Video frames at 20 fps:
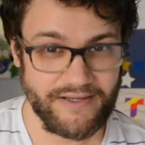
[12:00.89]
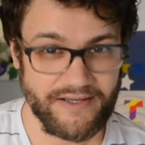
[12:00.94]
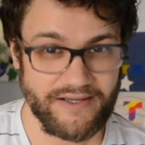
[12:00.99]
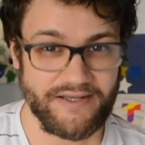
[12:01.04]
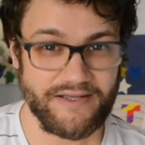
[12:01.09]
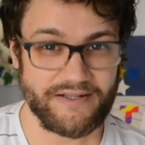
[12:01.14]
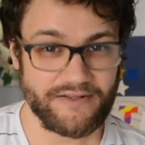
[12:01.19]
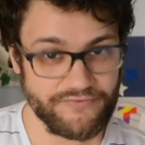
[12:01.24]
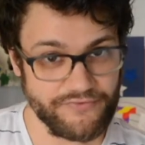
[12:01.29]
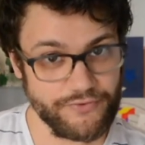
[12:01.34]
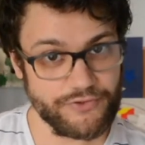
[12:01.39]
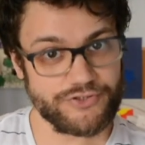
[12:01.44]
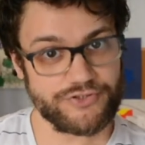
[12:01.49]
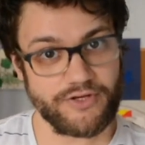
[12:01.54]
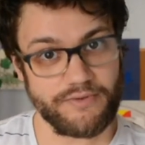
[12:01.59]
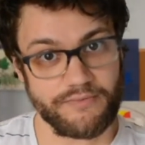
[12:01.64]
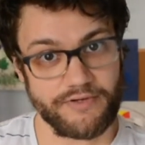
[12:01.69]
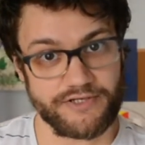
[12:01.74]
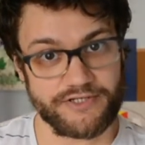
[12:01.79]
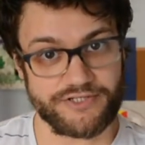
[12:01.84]
In the future,
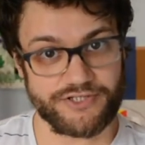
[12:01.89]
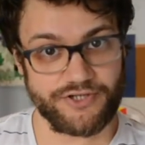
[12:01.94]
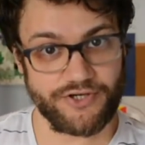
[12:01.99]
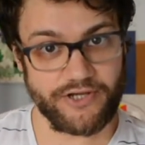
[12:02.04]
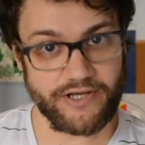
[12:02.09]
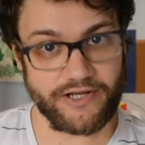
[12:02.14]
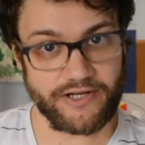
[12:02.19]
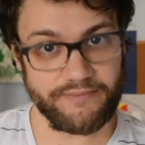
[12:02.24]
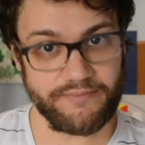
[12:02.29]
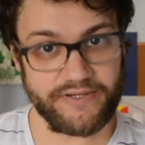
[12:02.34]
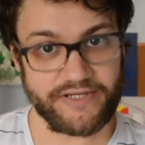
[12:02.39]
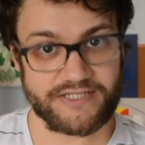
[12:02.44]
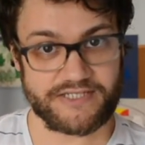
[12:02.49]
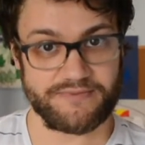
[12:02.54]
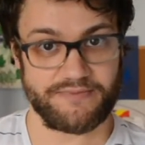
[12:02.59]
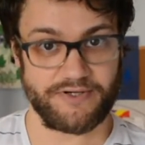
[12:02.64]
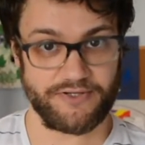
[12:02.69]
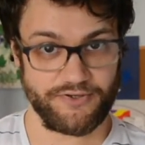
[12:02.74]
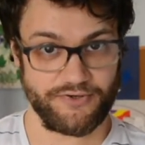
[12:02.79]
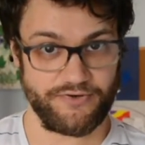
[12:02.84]
I'm going to show you how to make
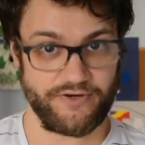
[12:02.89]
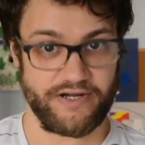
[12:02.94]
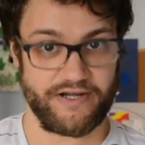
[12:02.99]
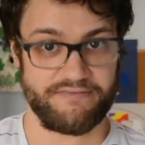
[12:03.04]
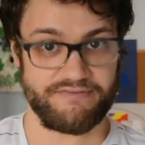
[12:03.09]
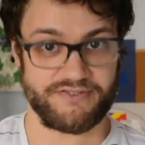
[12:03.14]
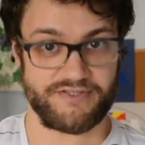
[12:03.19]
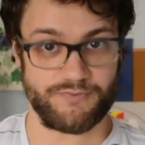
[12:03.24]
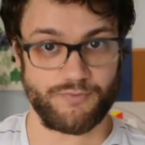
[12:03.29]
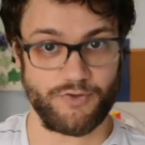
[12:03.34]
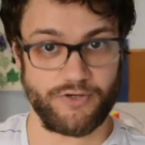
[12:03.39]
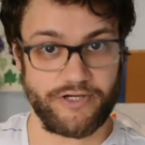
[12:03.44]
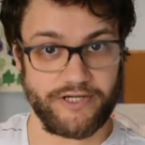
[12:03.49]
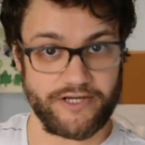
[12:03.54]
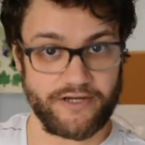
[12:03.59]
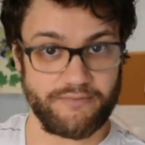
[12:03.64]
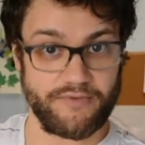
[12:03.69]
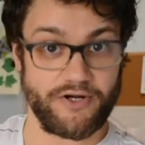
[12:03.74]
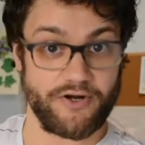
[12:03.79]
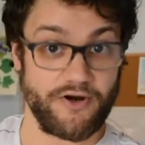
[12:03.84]
some other crafts, and we'll hang
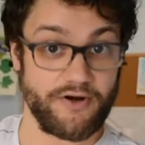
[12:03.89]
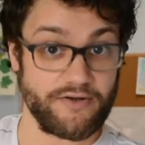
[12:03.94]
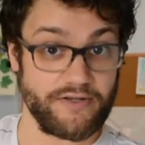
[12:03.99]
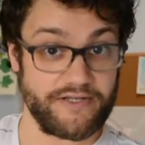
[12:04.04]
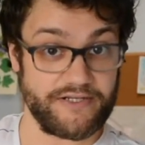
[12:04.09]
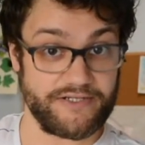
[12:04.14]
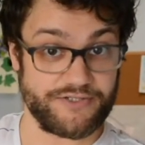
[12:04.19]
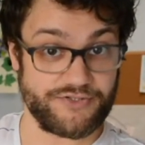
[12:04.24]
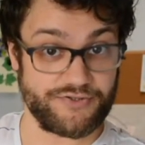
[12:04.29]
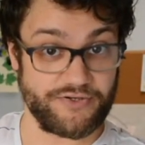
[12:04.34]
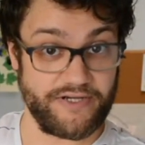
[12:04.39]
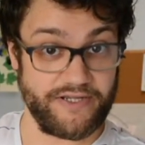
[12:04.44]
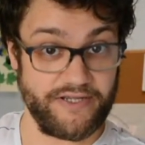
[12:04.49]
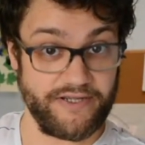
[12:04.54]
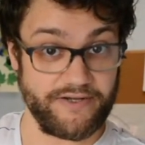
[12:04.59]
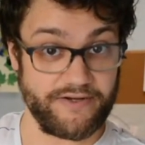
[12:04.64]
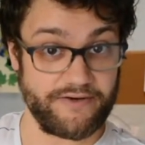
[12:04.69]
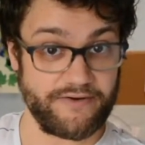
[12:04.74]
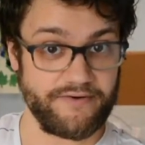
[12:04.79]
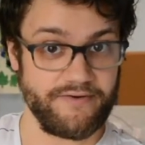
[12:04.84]
them on our Lenten tree
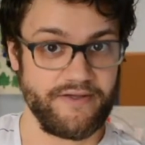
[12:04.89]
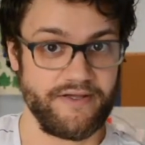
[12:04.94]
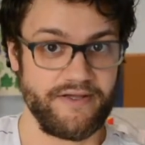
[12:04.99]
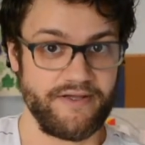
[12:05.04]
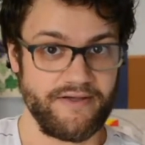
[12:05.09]
here,